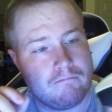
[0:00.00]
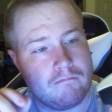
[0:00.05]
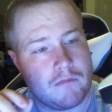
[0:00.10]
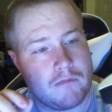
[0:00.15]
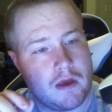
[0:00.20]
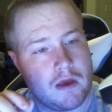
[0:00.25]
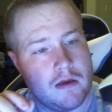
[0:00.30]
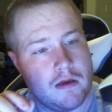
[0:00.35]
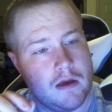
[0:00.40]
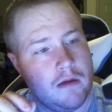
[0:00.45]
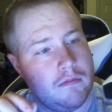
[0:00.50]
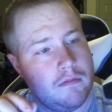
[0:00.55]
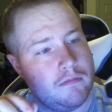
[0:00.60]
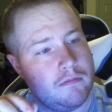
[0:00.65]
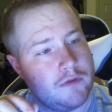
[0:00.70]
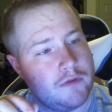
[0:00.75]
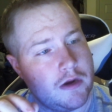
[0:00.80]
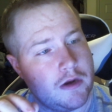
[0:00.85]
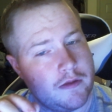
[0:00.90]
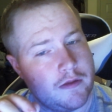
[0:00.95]
Yeah, I'm
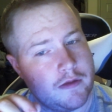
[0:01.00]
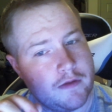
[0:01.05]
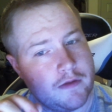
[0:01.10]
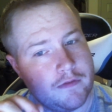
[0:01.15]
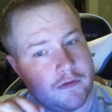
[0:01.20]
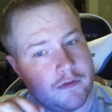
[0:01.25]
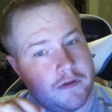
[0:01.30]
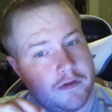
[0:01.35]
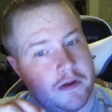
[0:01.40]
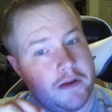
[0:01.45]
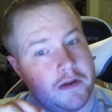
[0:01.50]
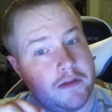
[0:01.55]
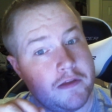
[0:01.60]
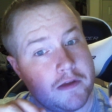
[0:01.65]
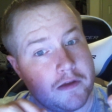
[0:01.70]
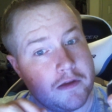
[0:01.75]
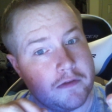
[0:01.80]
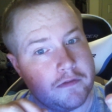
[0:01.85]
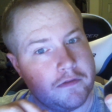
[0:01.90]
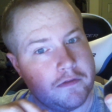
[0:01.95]
trying to think if there's anything
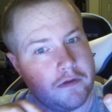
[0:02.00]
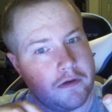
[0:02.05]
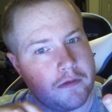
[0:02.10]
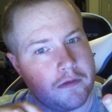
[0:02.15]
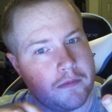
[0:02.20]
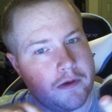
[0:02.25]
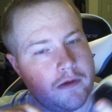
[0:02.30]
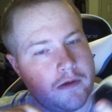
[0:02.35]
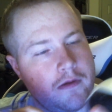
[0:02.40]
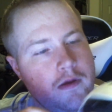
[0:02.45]
else to talk about.